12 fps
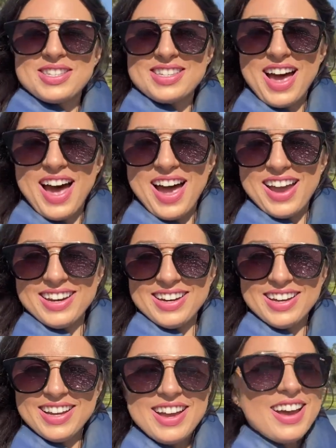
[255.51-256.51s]
side
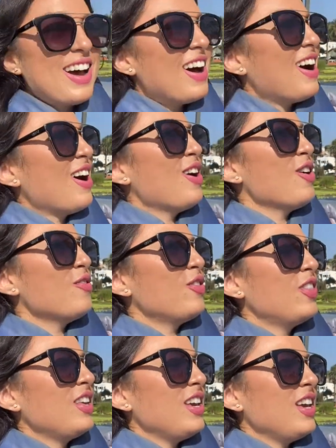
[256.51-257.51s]
of
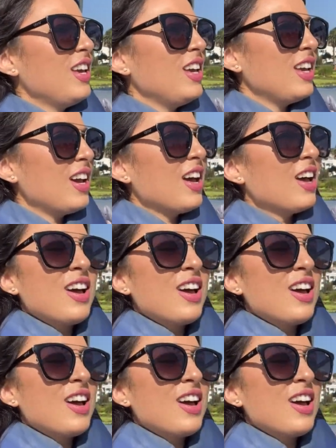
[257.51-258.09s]
the